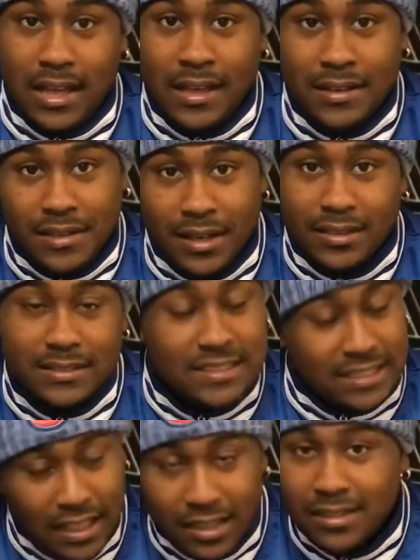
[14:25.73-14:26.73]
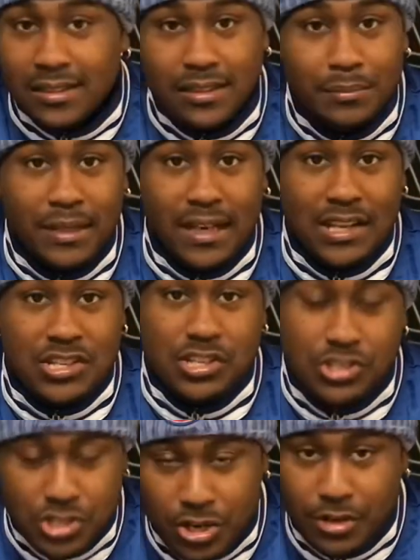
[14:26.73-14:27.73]
and done, single
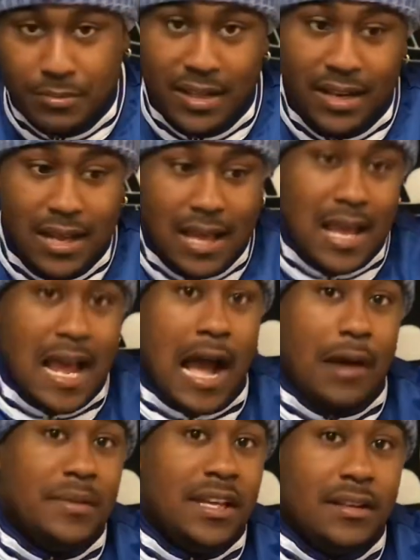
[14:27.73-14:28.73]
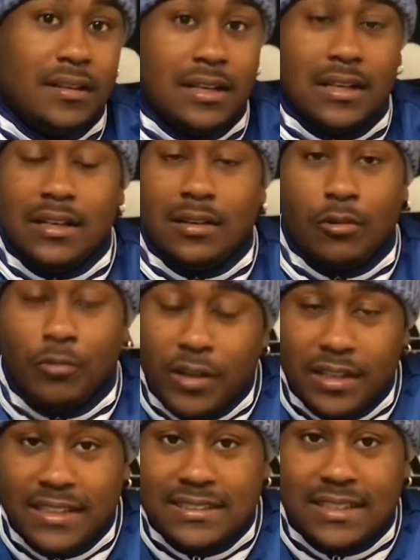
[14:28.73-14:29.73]
elimination tournament. I mean,
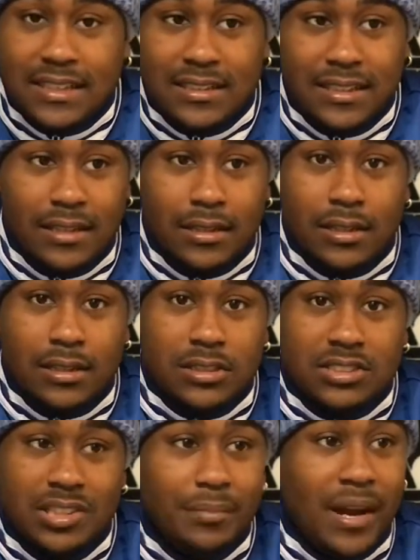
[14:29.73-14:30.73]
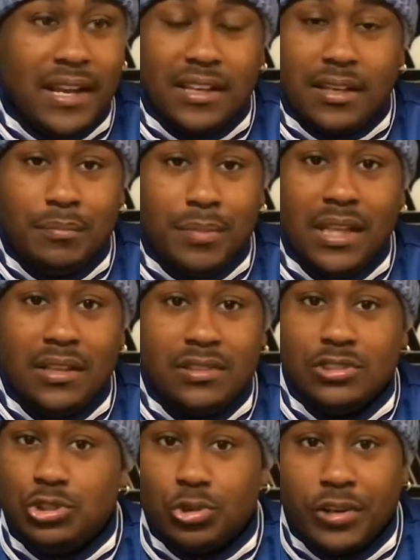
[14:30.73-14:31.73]
realistically, somebody could beat
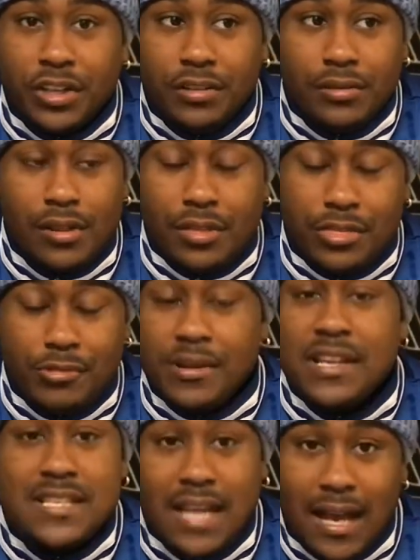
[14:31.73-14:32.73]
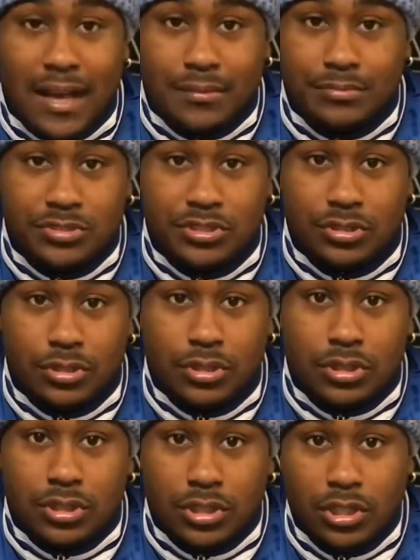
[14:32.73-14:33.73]
Jordan 3 times,
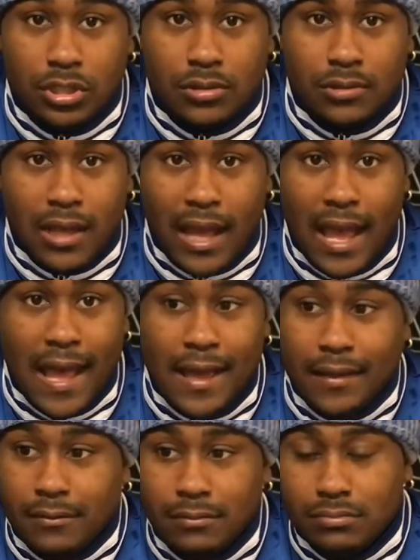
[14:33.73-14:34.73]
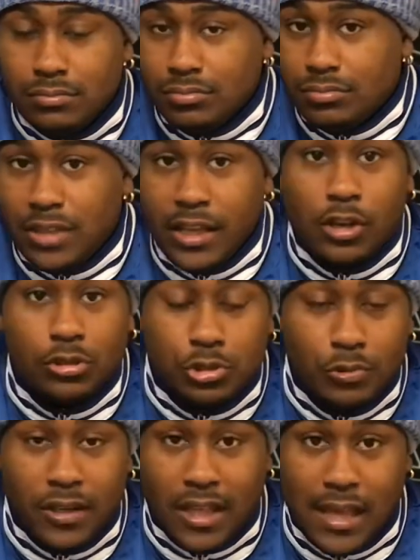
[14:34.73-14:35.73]
and they go
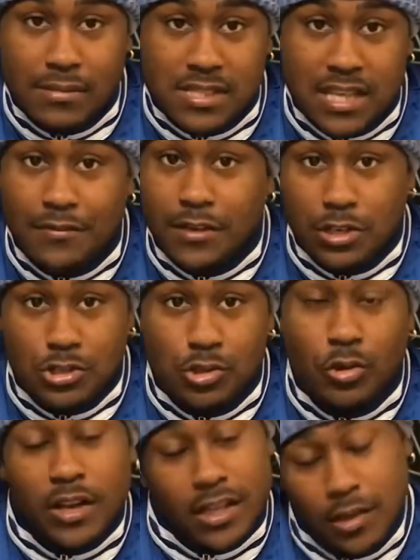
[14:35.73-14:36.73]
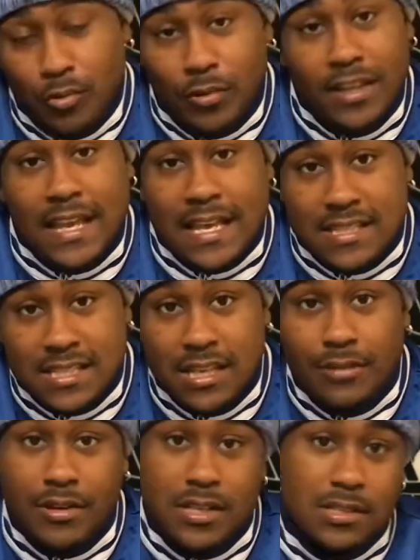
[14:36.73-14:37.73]
to a game 7 and Jordan can win that
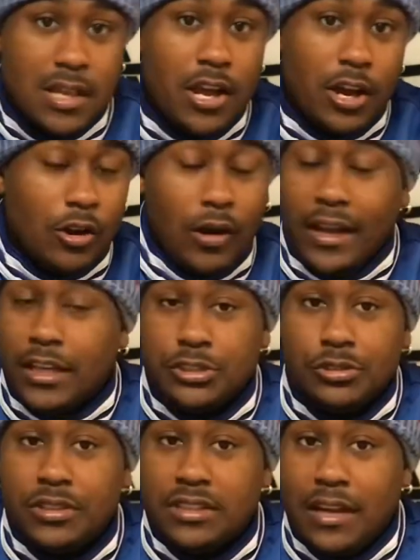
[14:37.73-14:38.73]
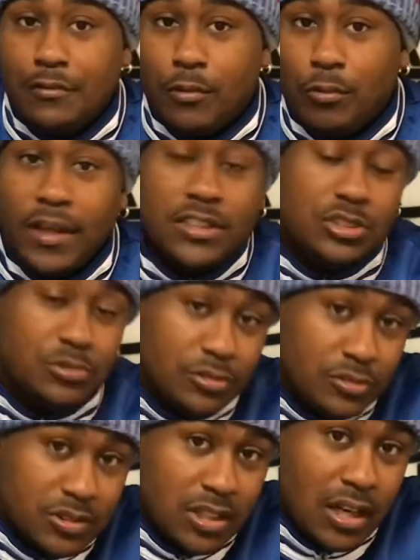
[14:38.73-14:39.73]
series. Granted, Jordan never went
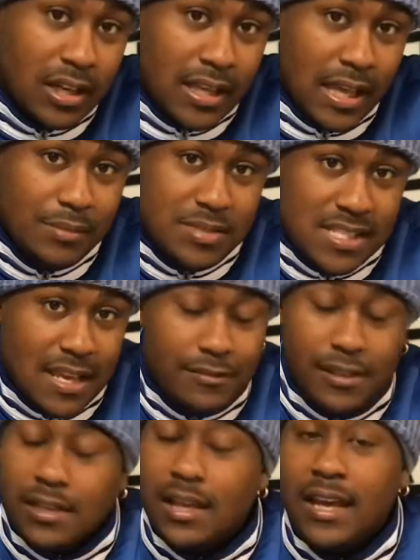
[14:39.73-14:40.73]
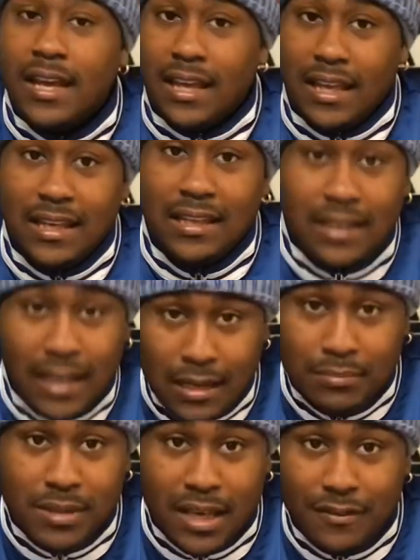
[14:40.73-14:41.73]
to a game 7 in
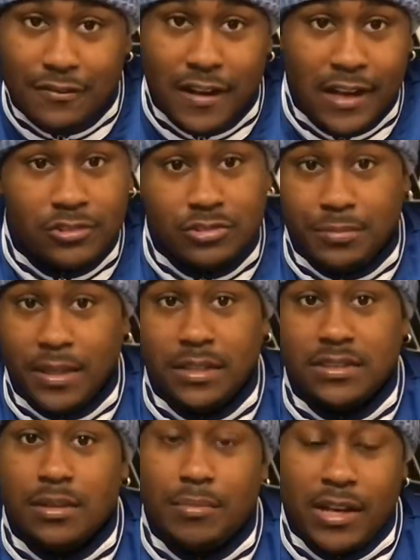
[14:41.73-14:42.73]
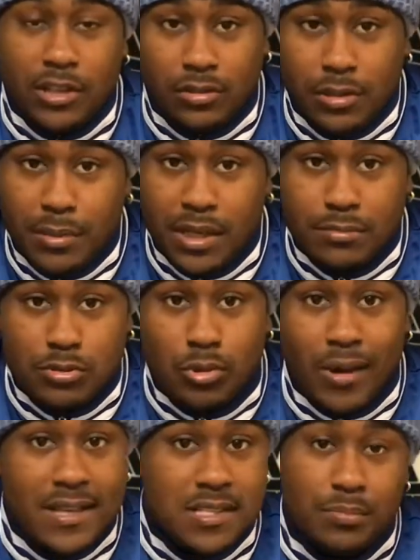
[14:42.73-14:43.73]
NBA Finals, meaning somebody only beat him
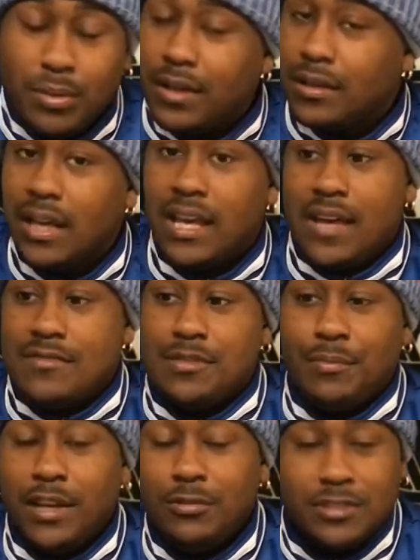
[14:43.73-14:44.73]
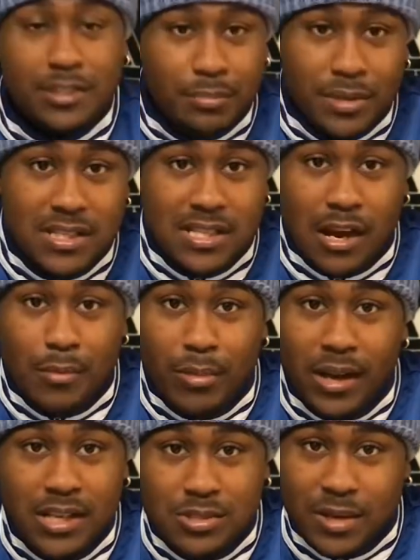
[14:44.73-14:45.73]
twice. But if somebody was to beat Tom
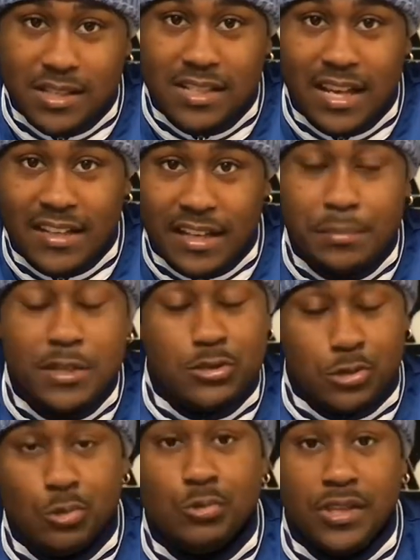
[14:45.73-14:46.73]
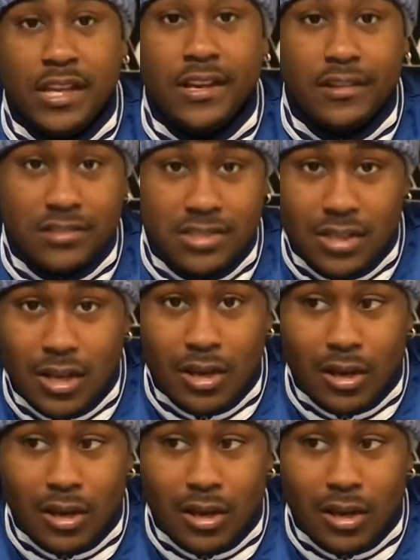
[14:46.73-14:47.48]
Brady twice, that'd be 2 years